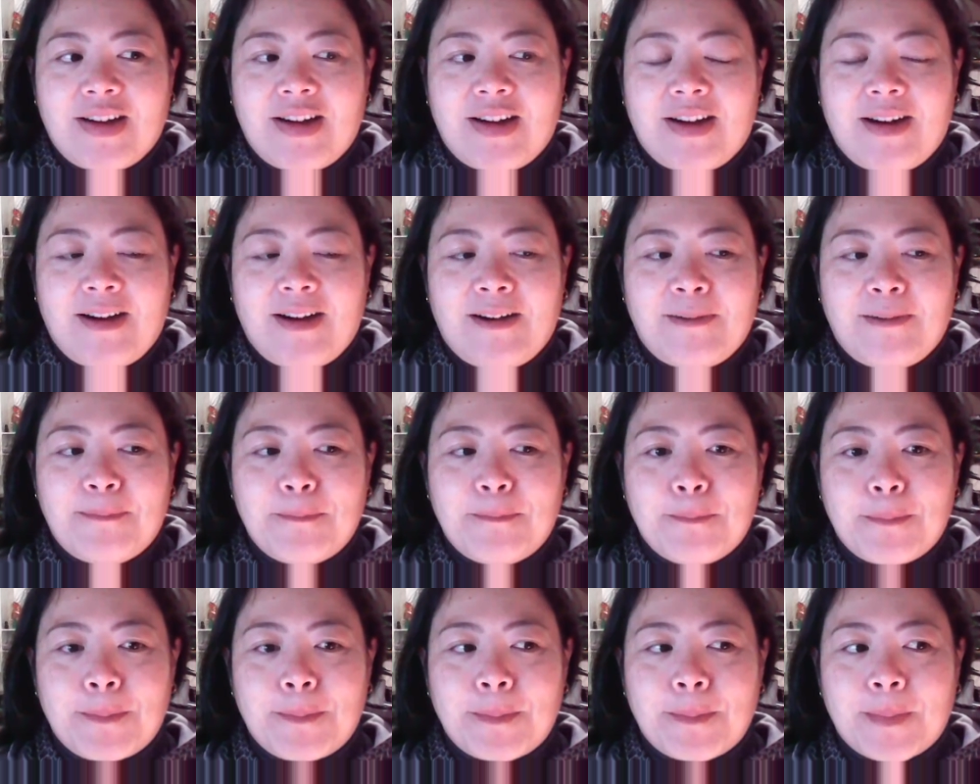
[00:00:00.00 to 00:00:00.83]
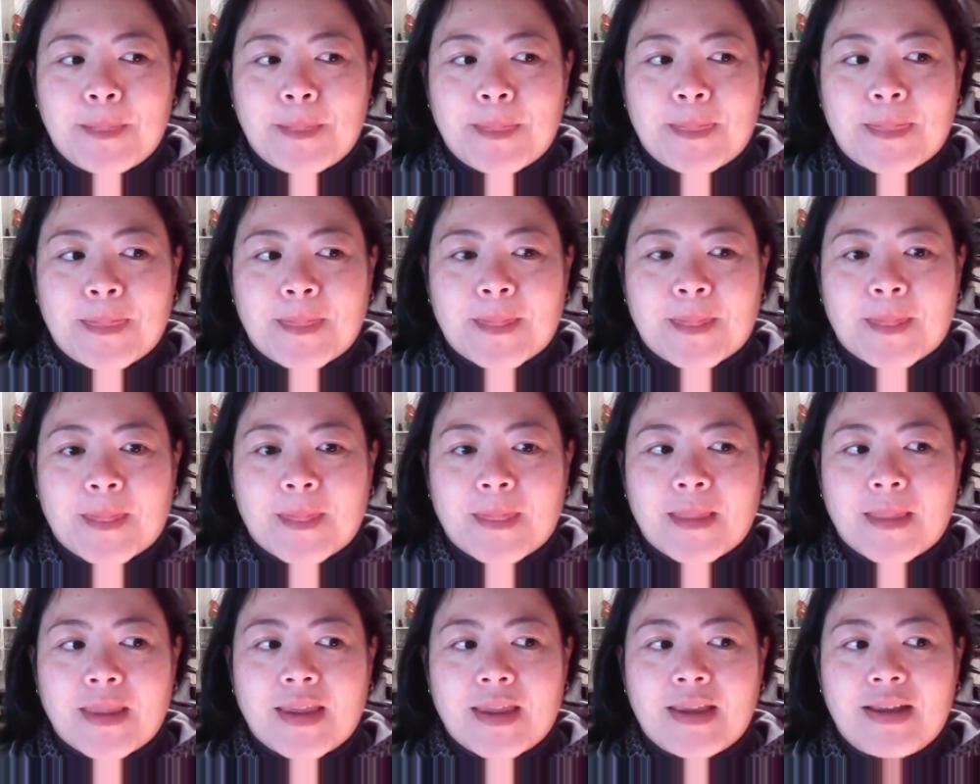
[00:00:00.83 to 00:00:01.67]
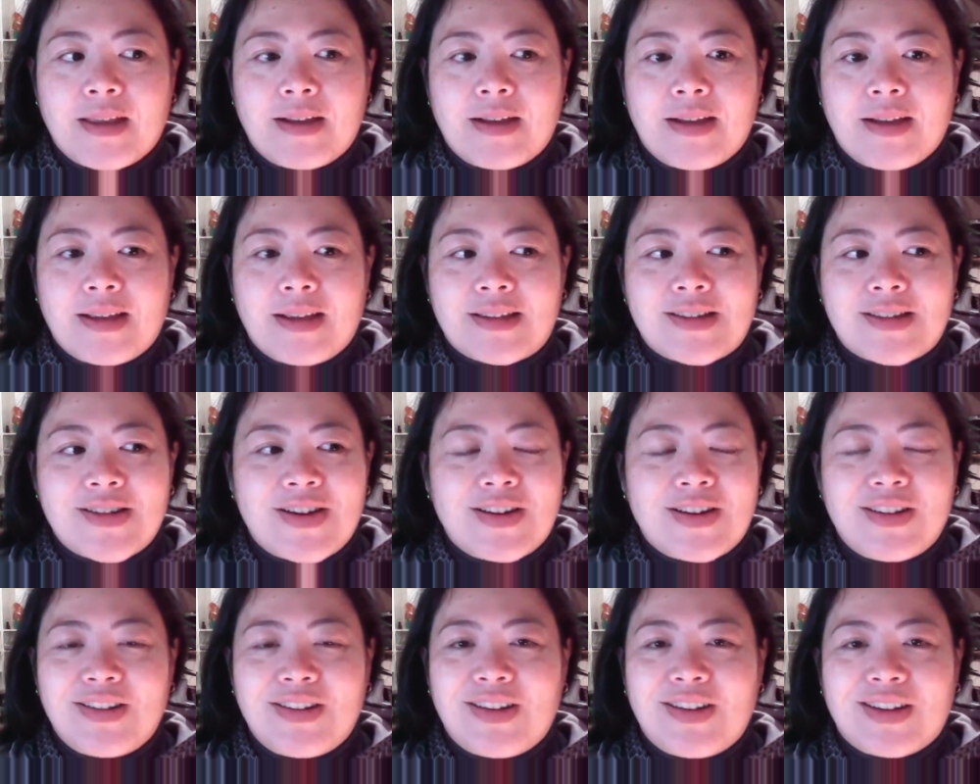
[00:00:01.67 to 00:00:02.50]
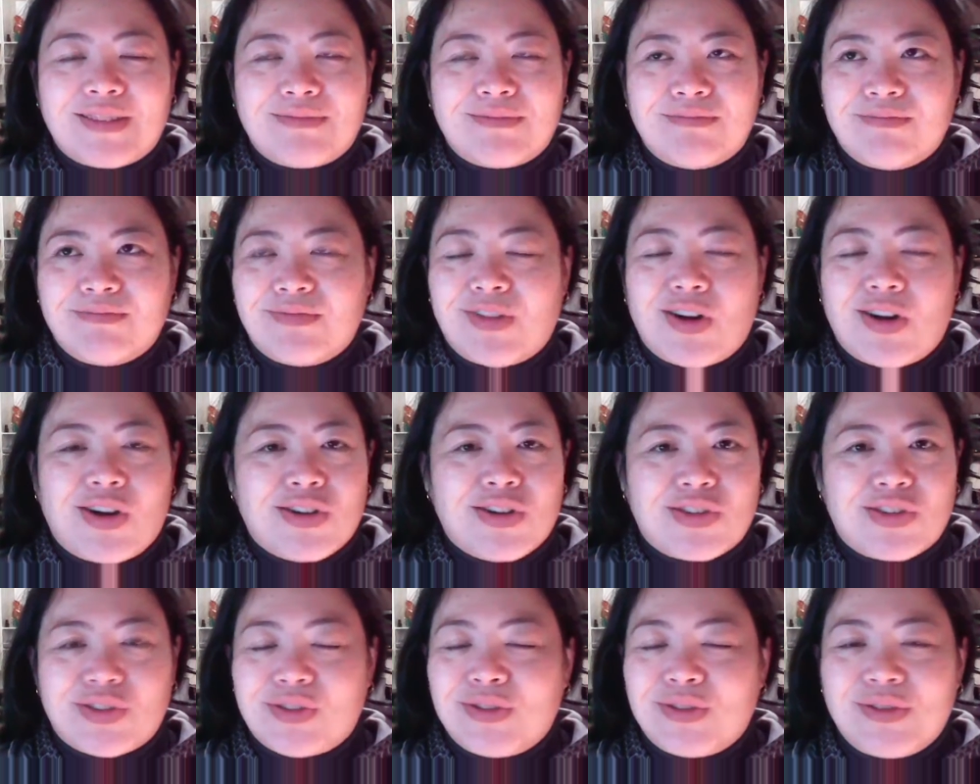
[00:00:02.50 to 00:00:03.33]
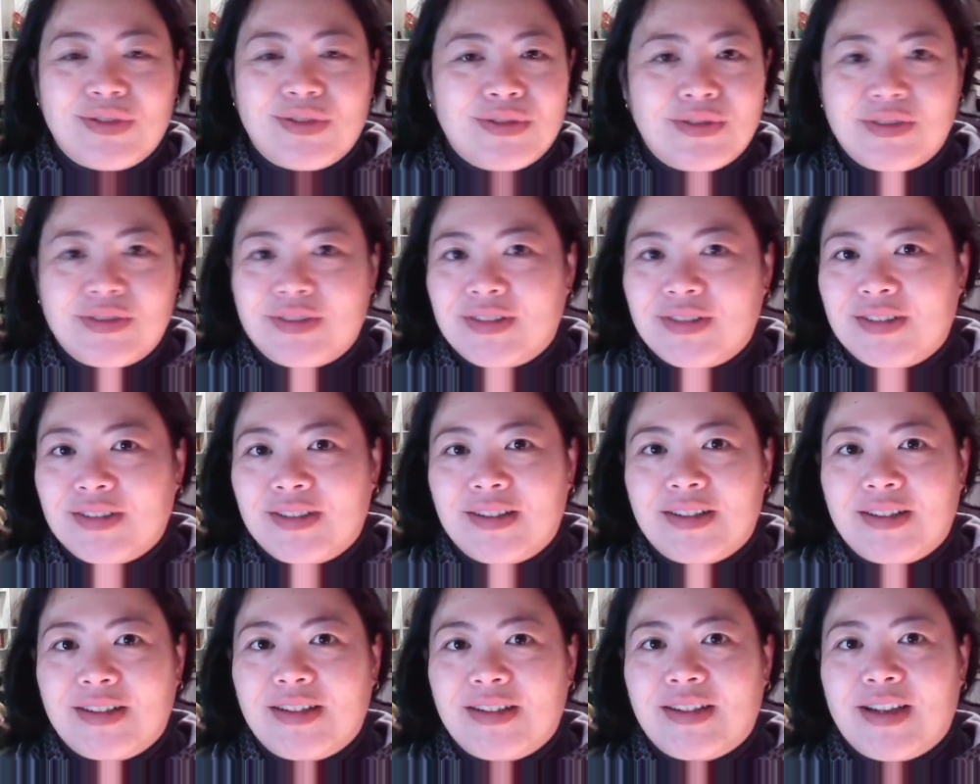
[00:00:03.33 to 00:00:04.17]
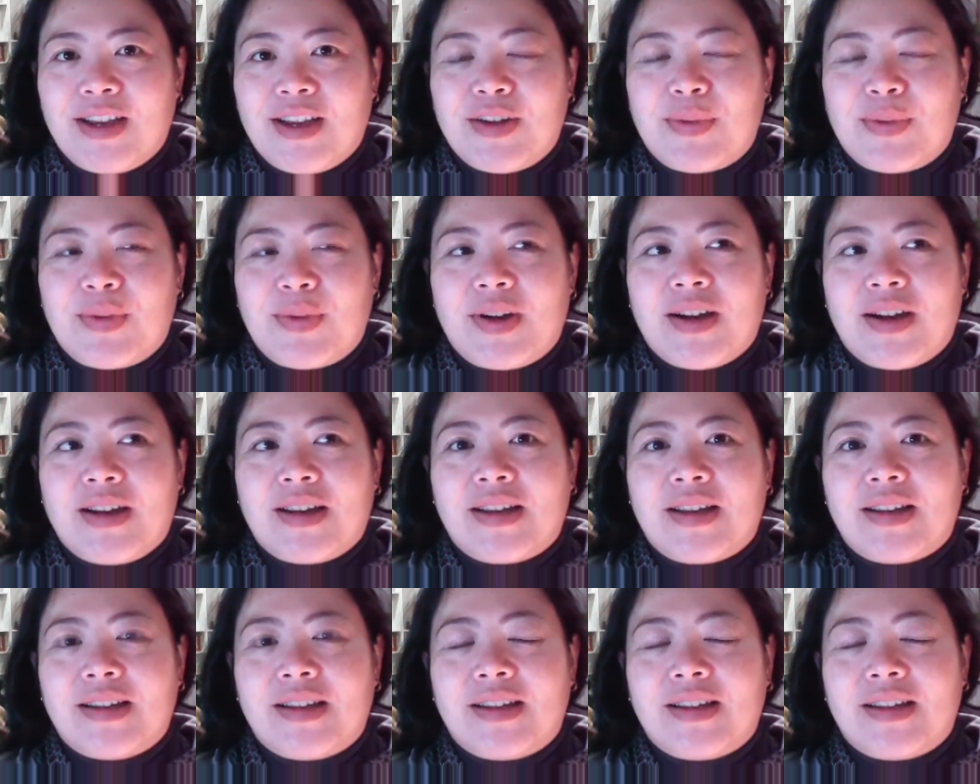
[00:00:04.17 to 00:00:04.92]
Um, it's kind of like high school in a way.